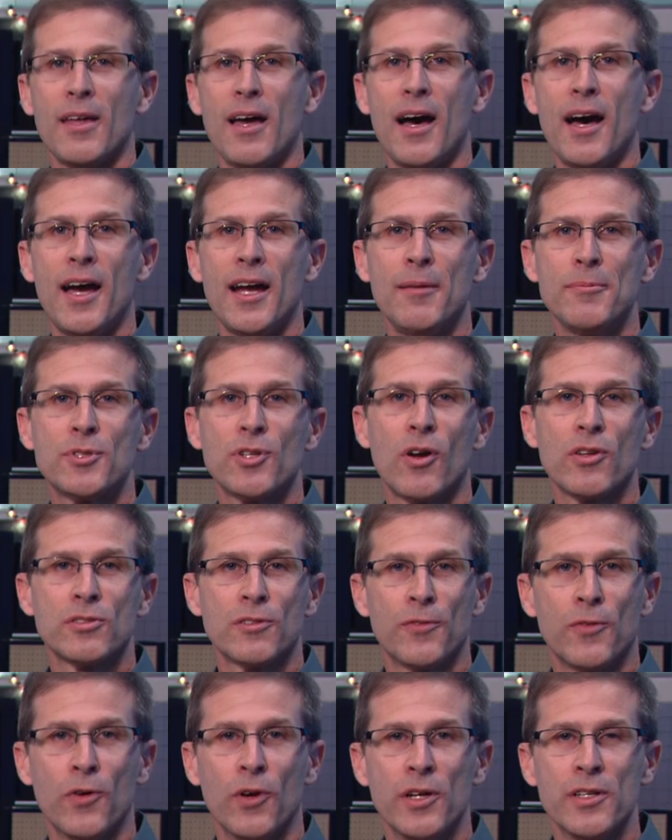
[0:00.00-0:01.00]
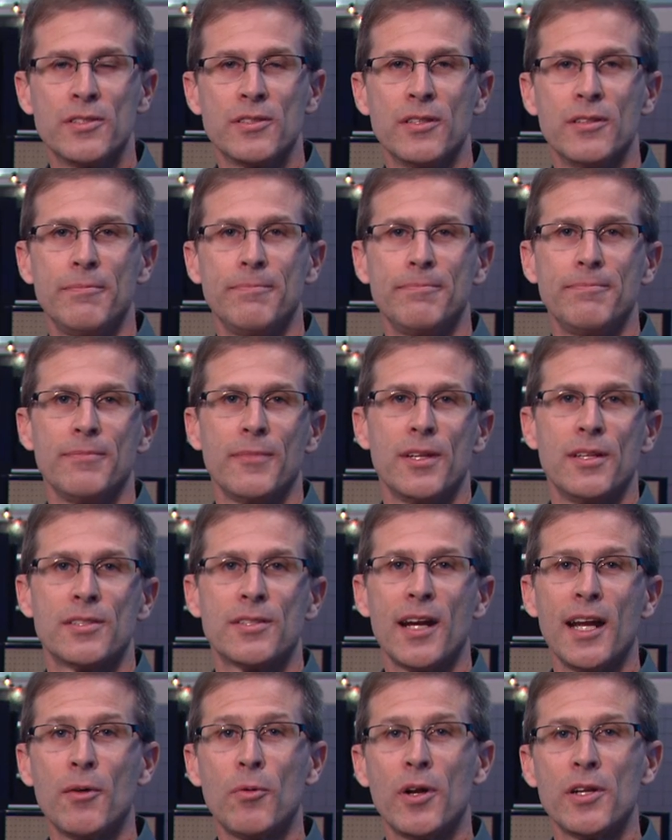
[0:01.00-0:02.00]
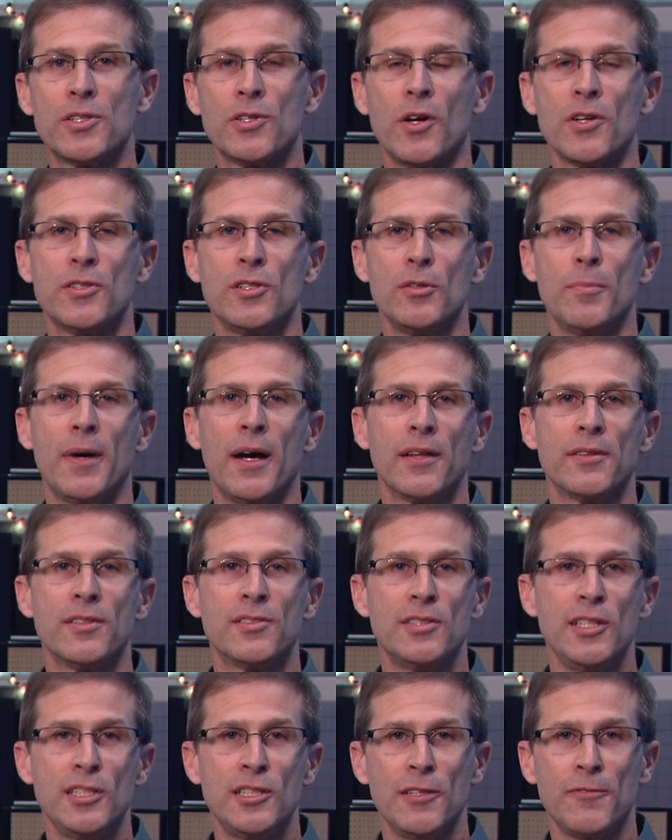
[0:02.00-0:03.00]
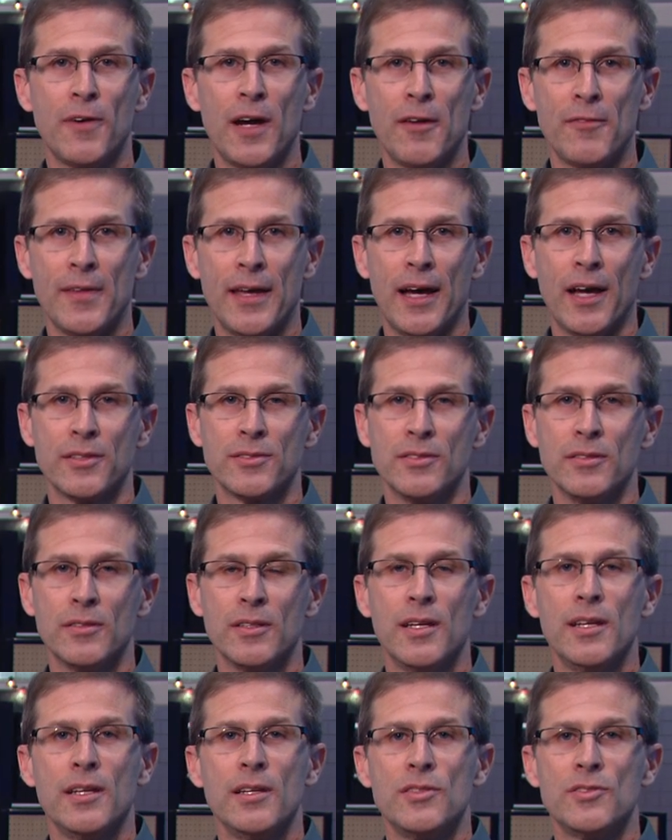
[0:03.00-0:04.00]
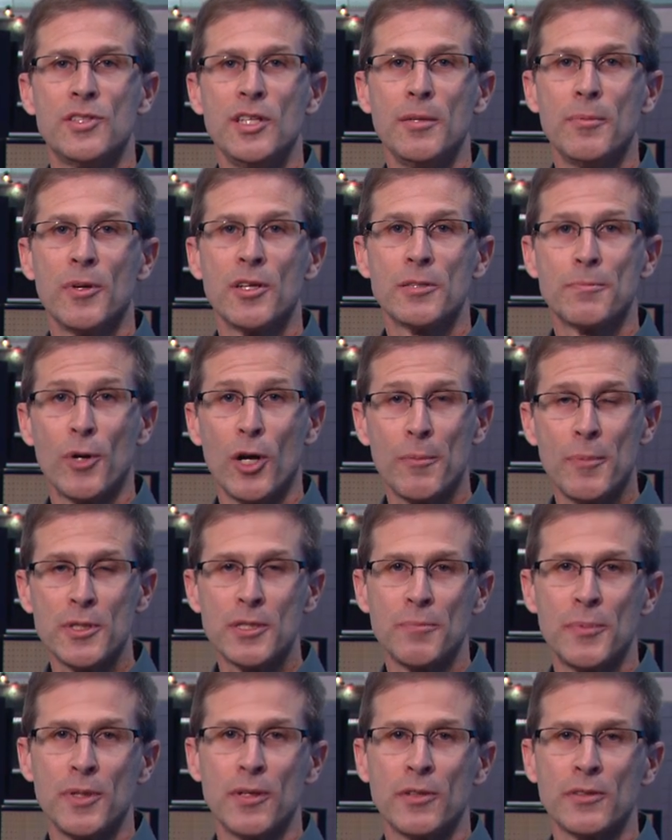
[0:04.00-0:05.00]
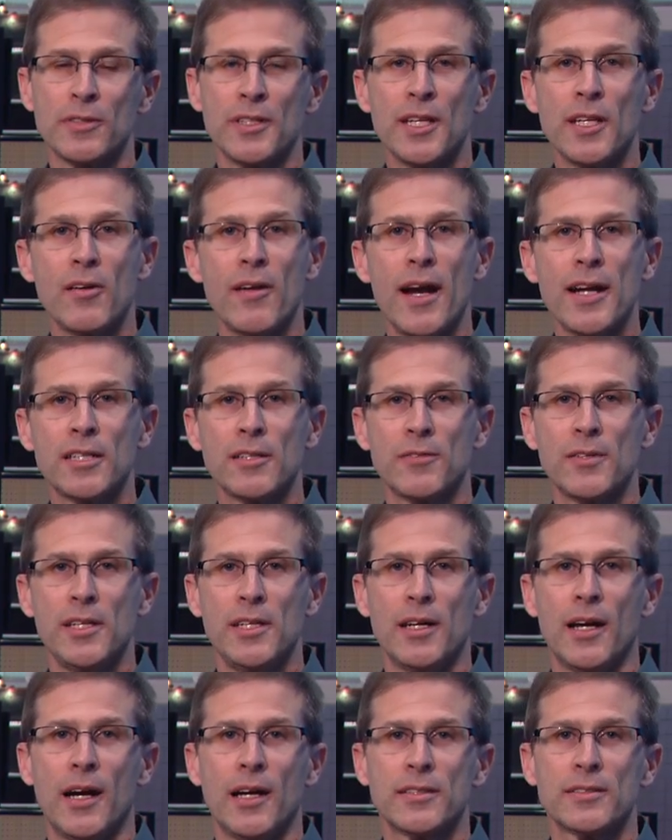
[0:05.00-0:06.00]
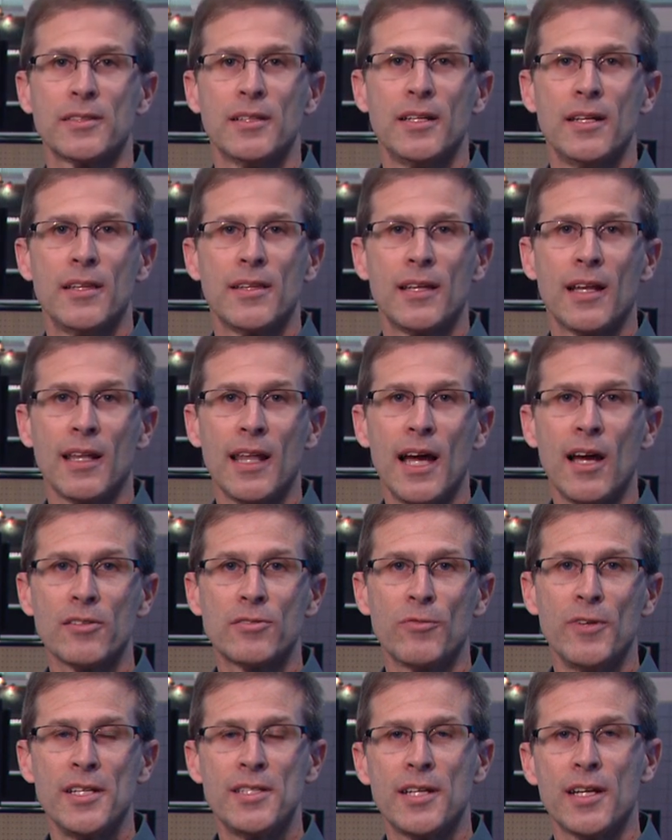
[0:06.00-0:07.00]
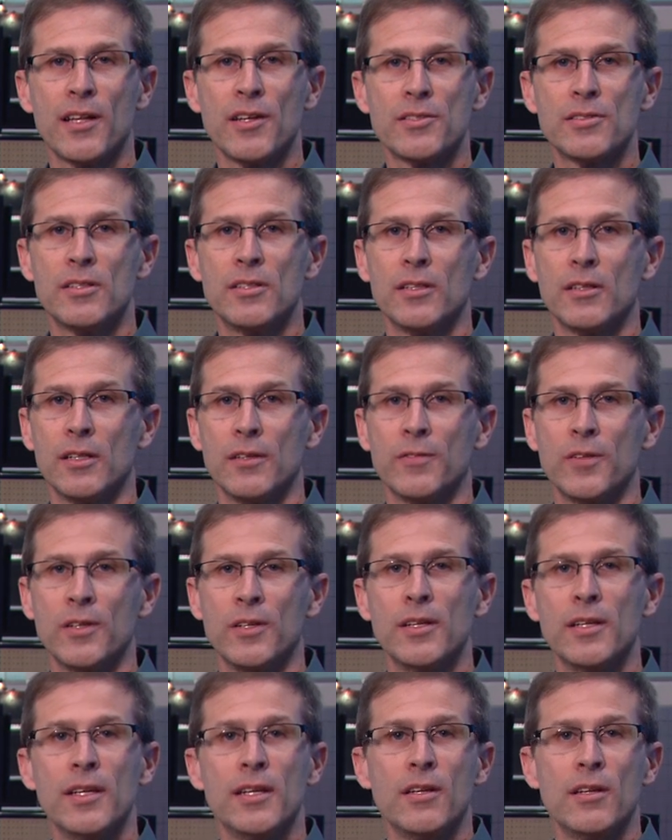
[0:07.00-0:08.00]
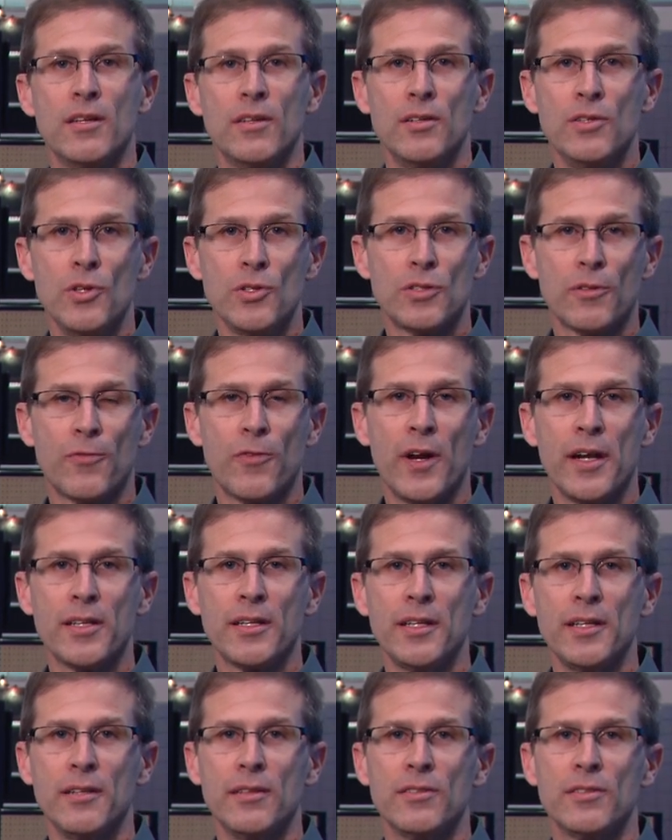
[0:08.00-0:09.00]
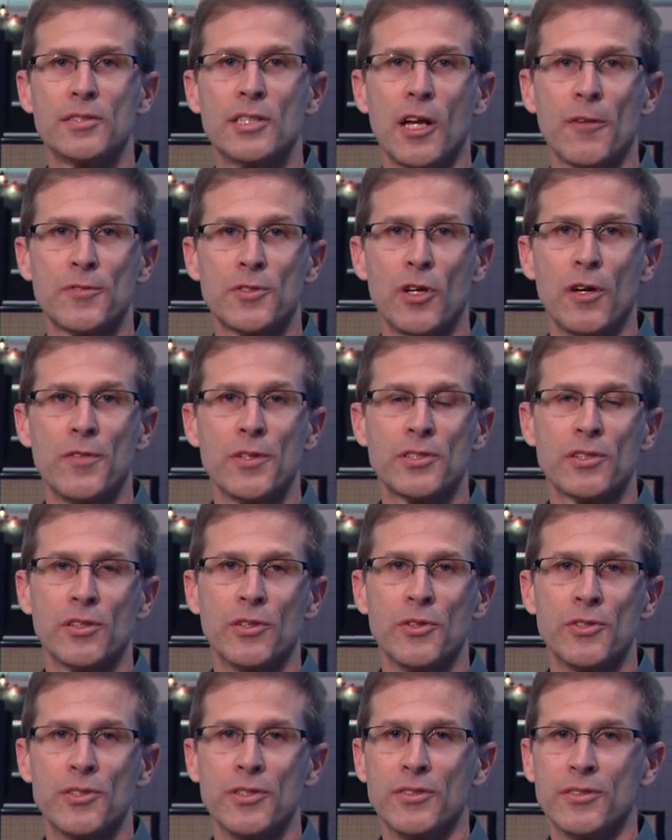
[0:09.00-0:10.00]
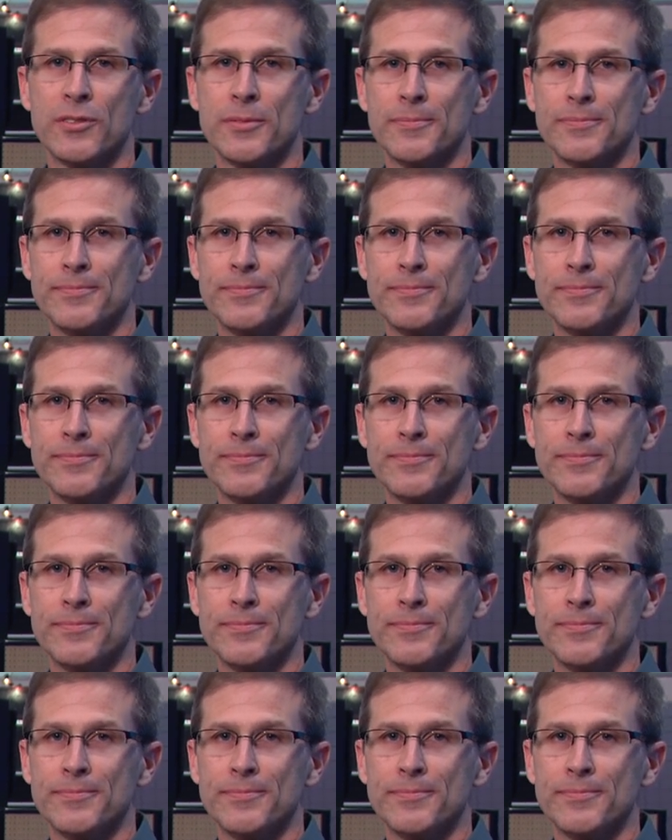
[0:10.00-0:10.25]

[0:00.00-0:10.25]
Hi, I'm Charles LaForge. Today I want to talk to you about the CC5000, Zebra's purpose-built interactive kiosk that allows retailers to deliver user-friendly self-service solutions.